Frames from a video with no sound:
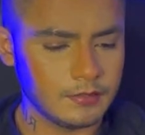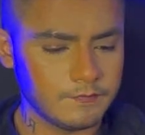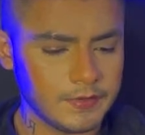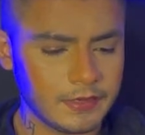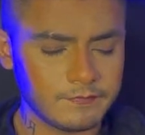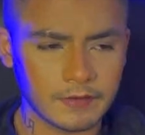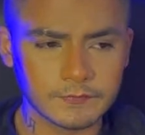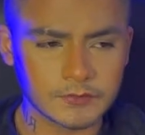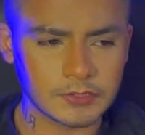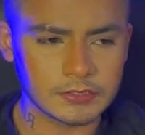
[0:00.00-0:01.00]
We have 5
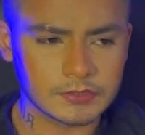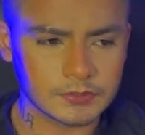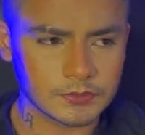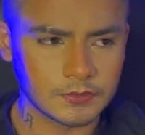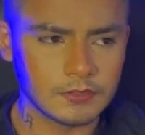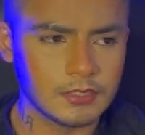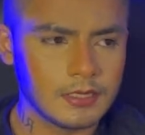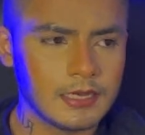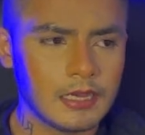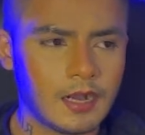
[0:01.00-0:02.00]
of Swords, so
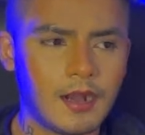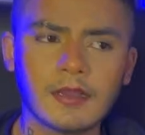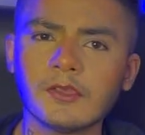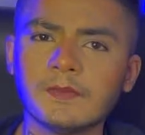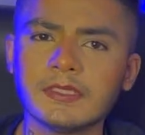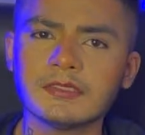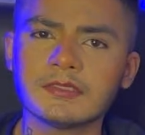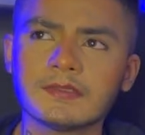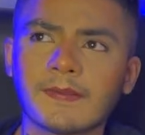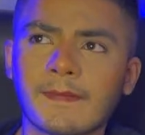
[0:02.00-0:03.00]
arguments,